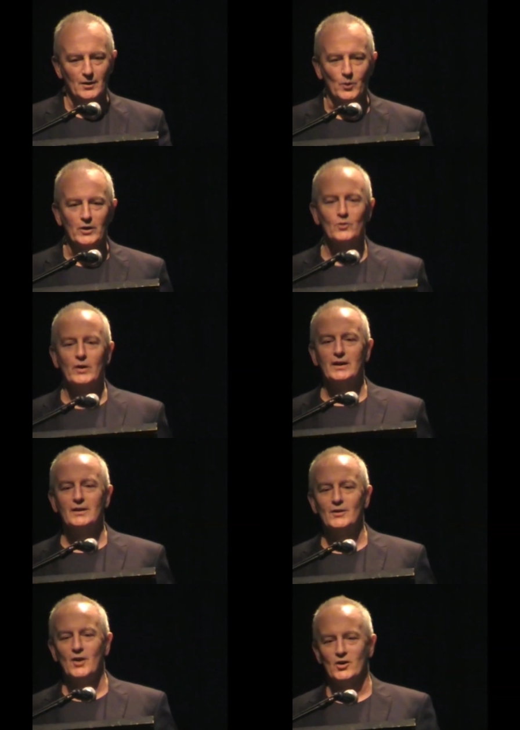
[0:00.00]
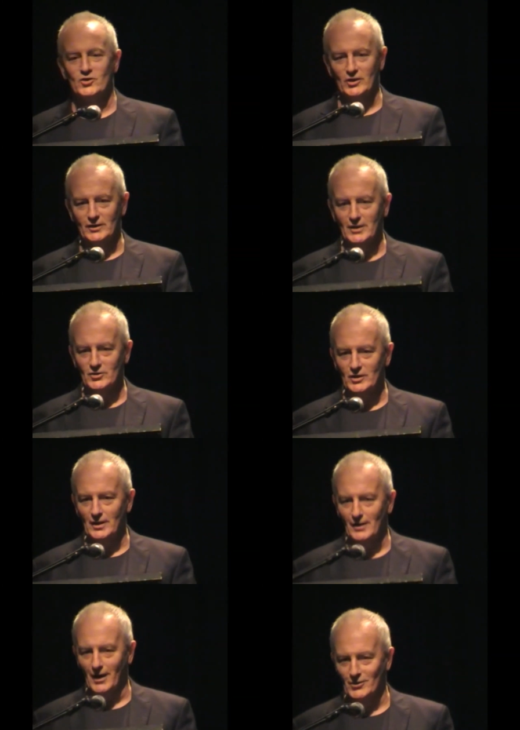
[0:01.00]
We're great at launching things
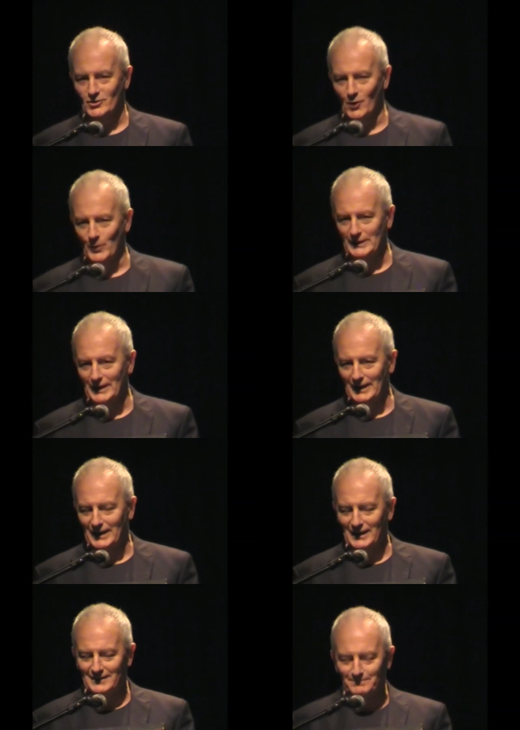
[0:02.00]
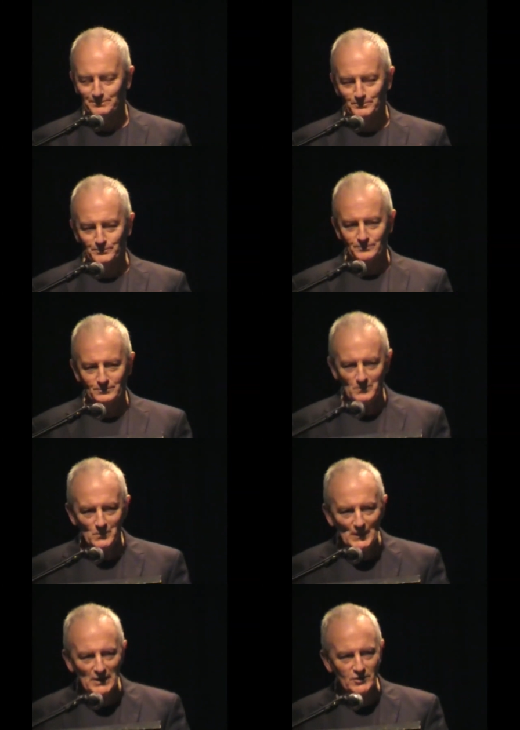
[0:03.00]
here, or so I think.